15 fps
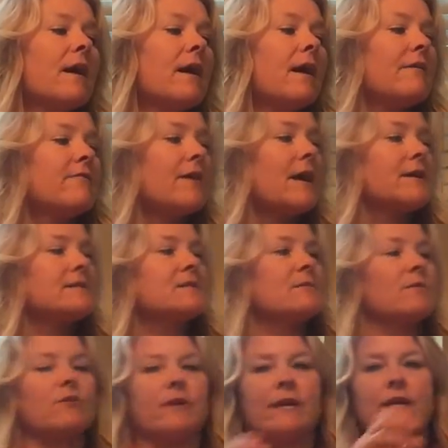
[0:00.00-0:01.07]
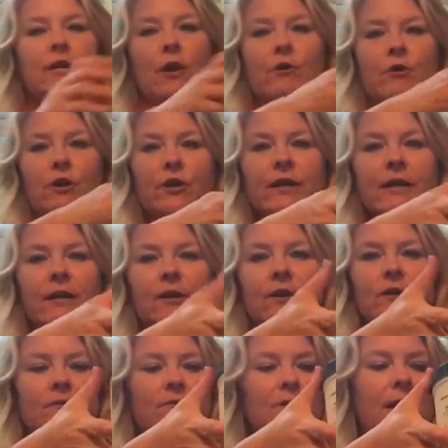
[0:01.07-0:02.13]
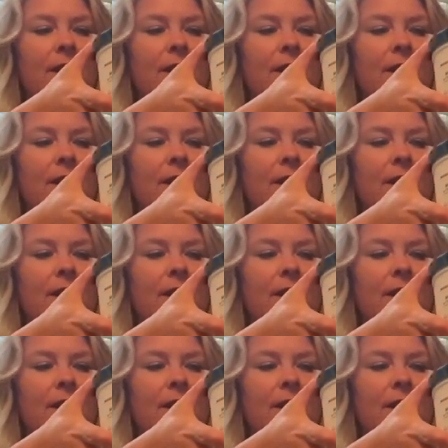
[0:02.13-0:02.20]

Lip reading: I've got some Greek yogurt here.